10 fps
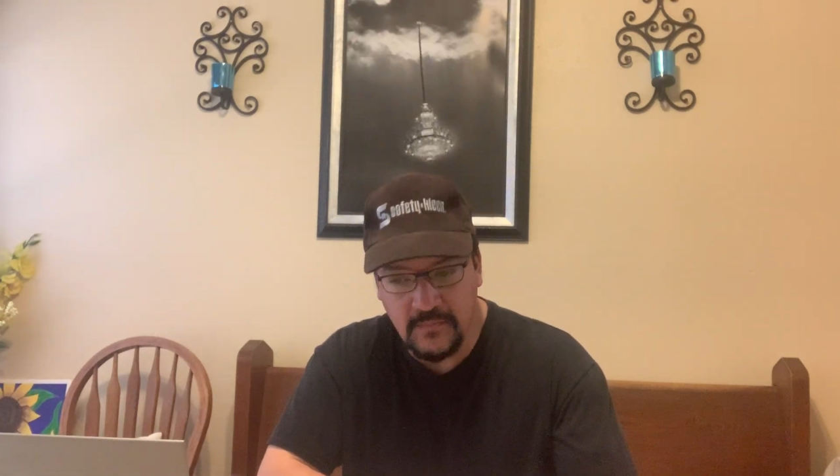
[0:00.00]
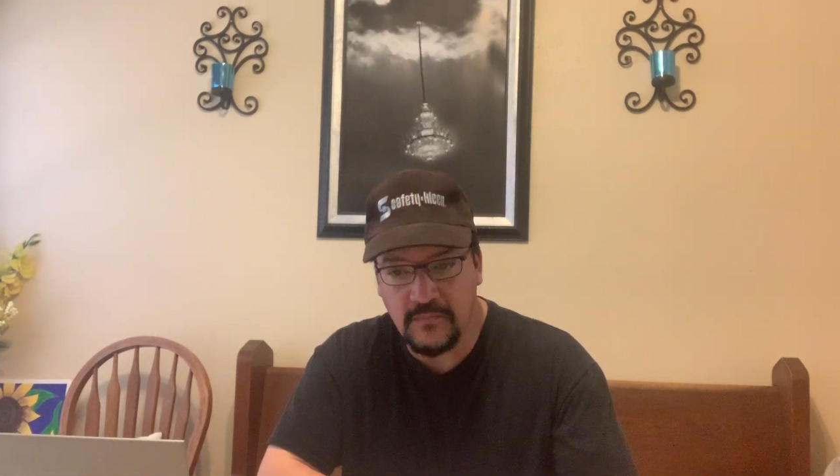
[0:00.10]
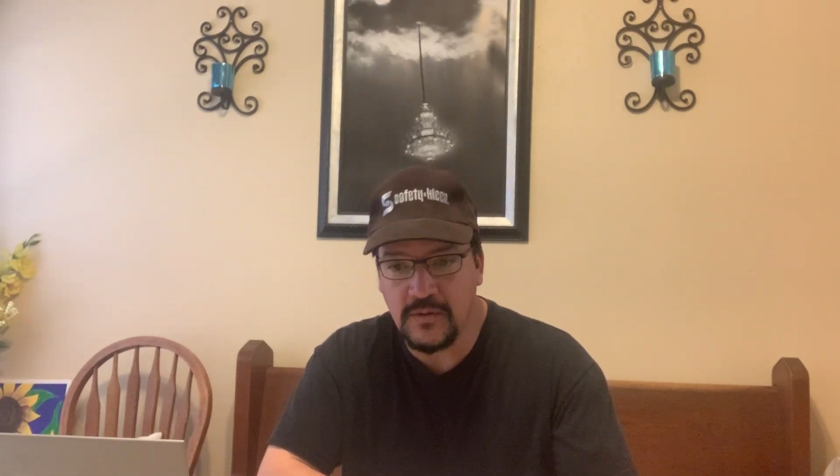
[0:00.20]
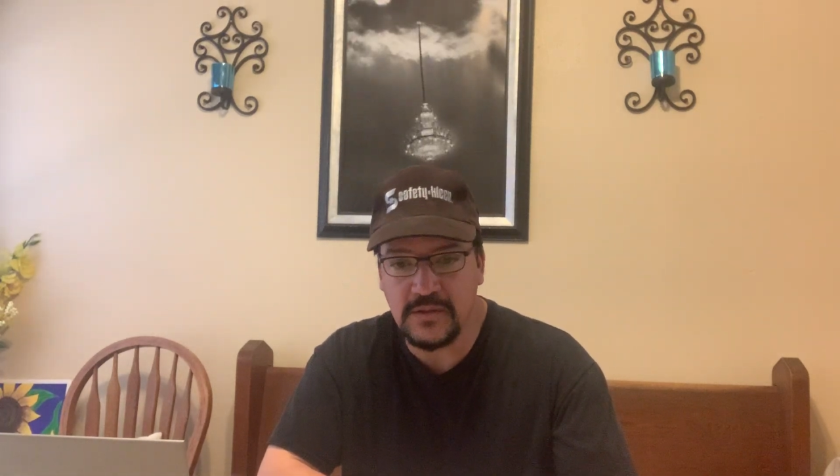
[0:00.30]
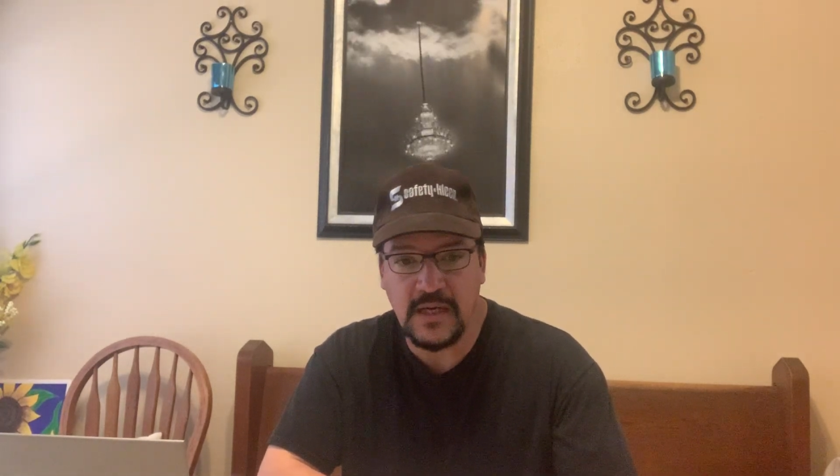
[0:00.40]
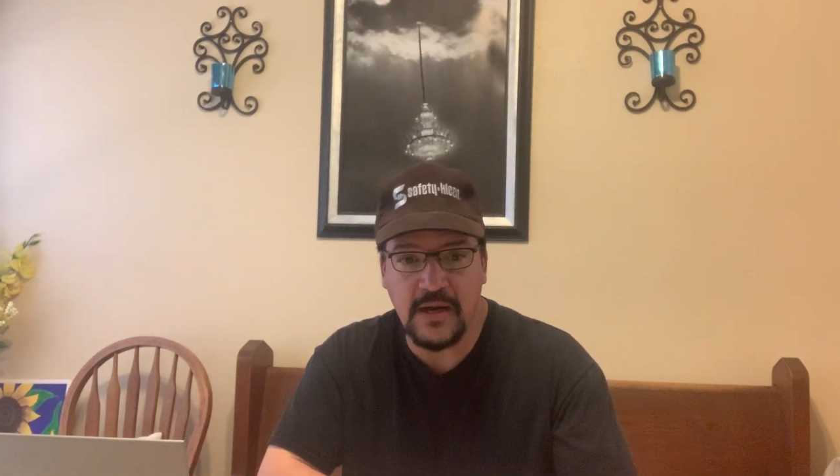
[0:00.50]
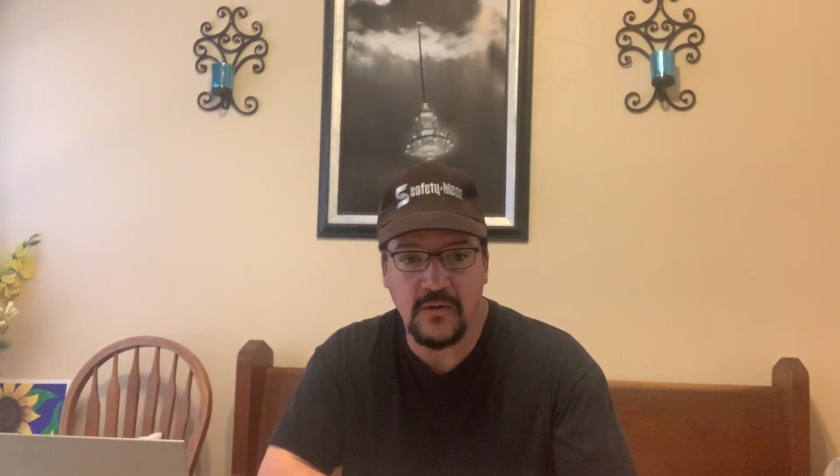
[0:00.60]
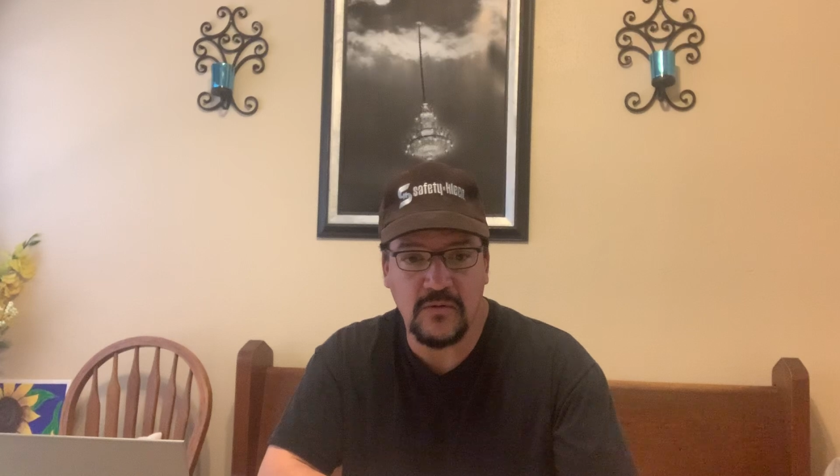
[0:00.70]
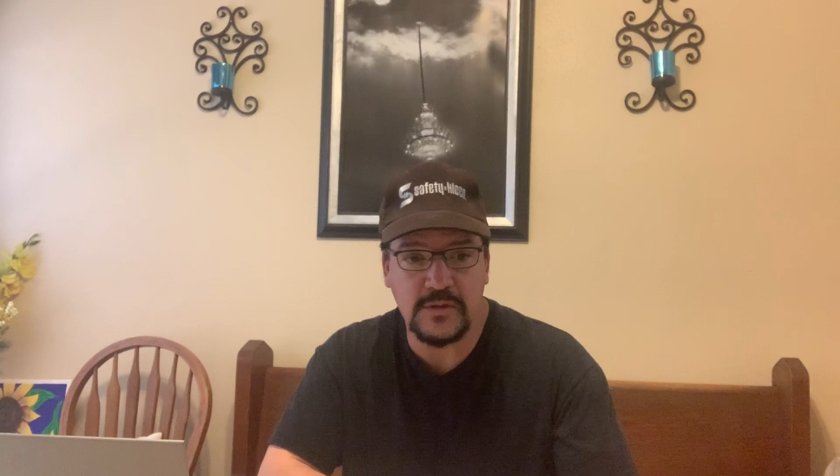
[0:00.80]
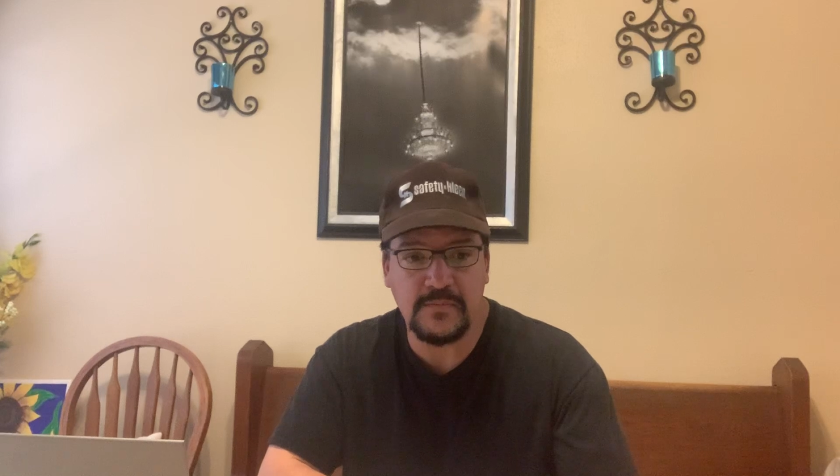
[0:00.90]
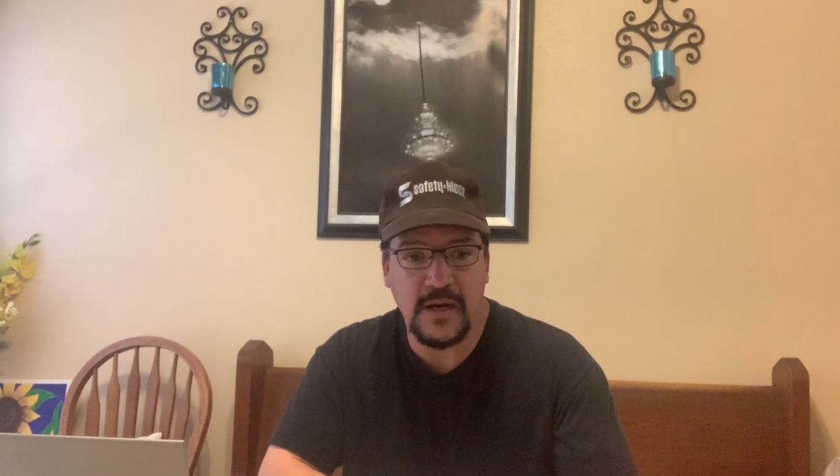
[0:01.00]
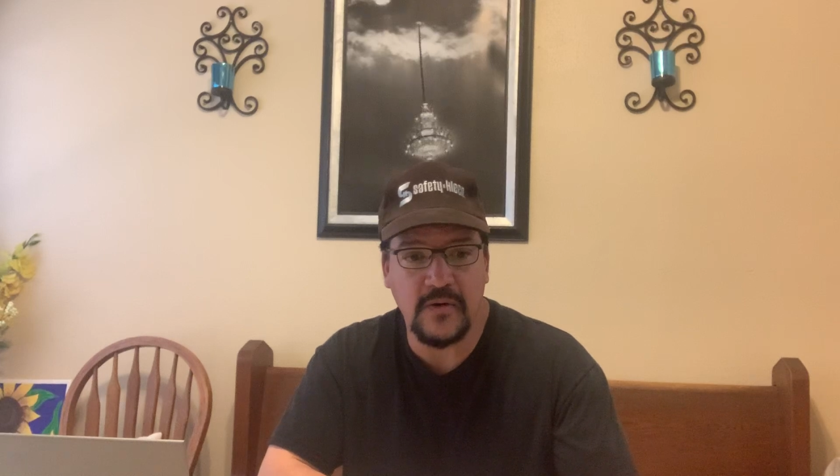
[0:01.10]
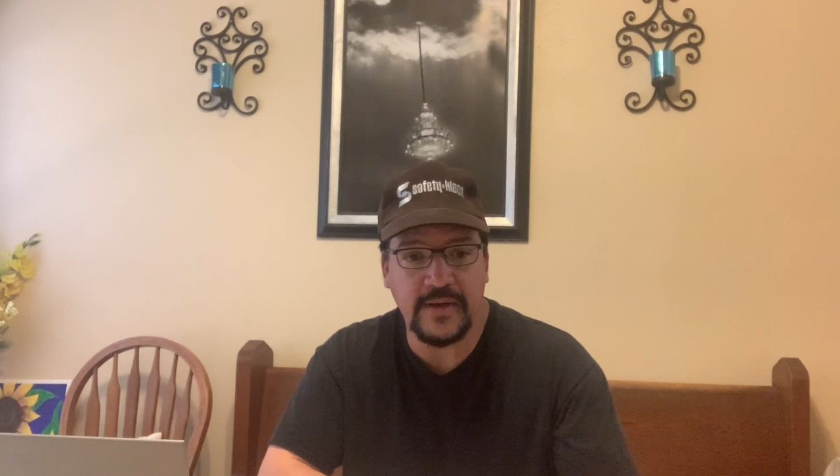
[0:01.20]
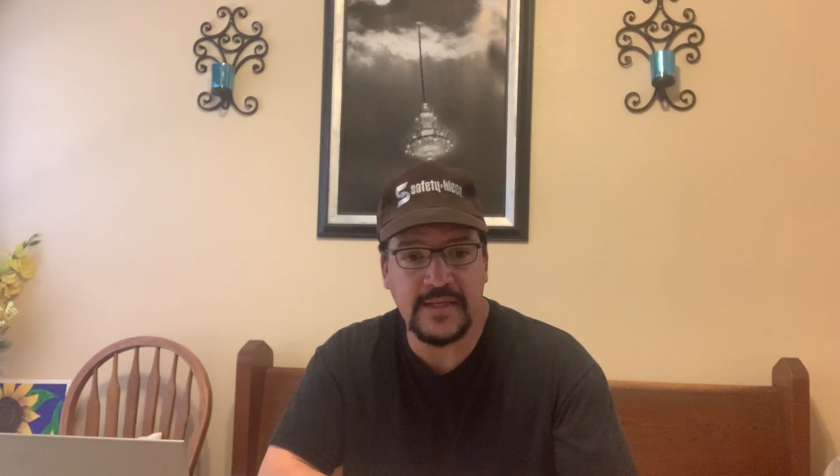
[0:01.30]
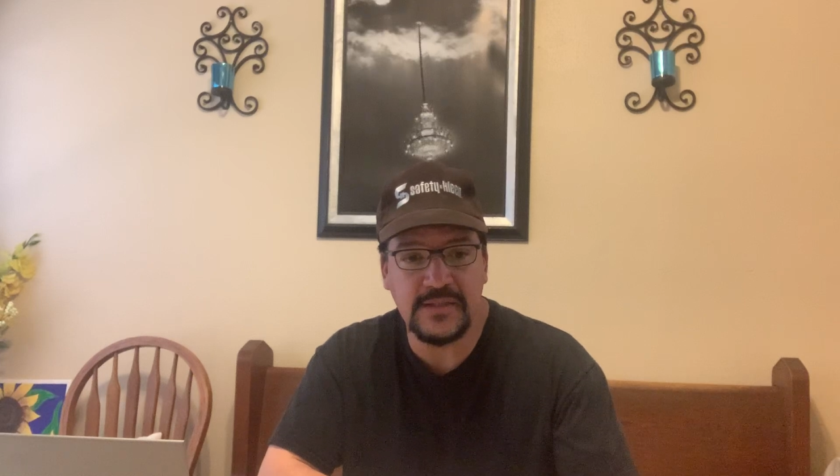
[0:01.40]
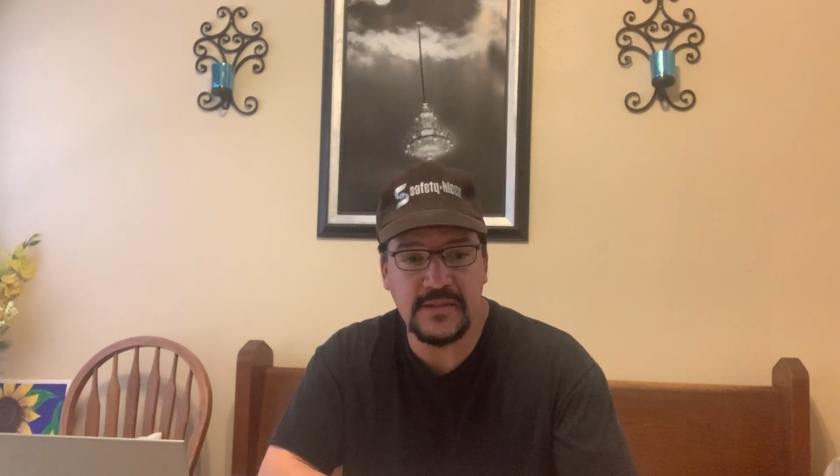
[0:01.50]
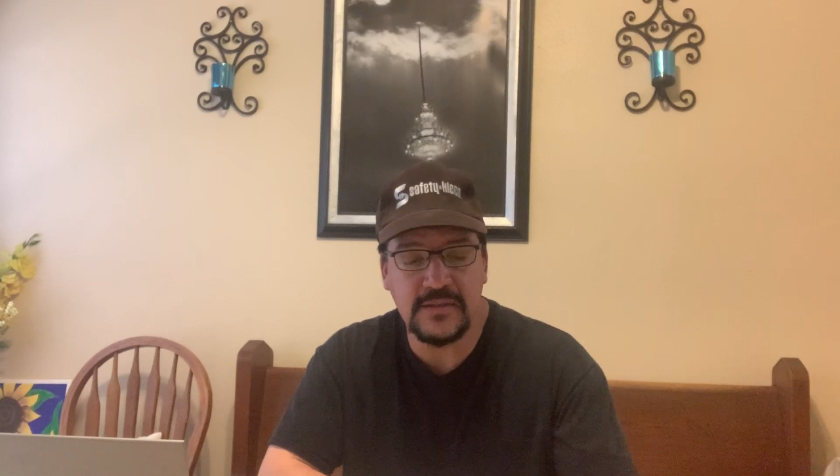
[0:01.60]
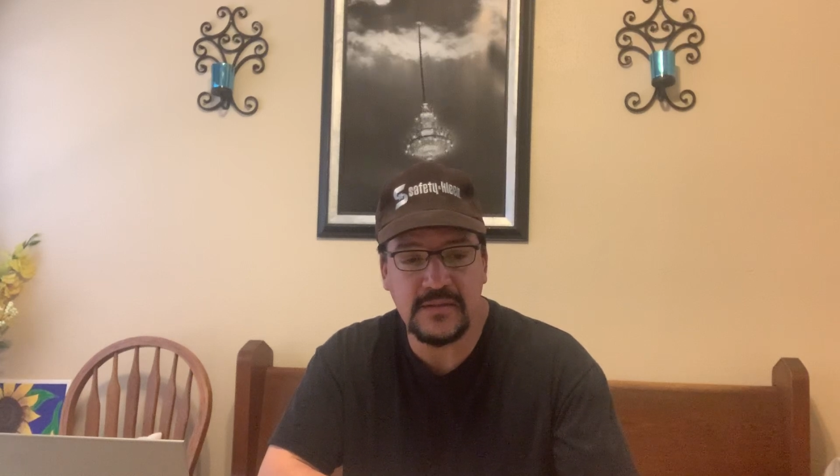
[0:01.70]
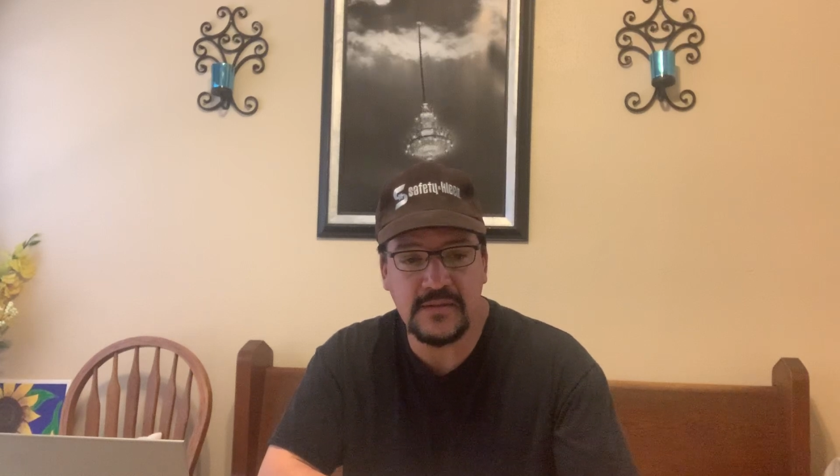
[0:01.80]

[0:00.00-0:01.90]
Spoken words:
much higher horsepower engines.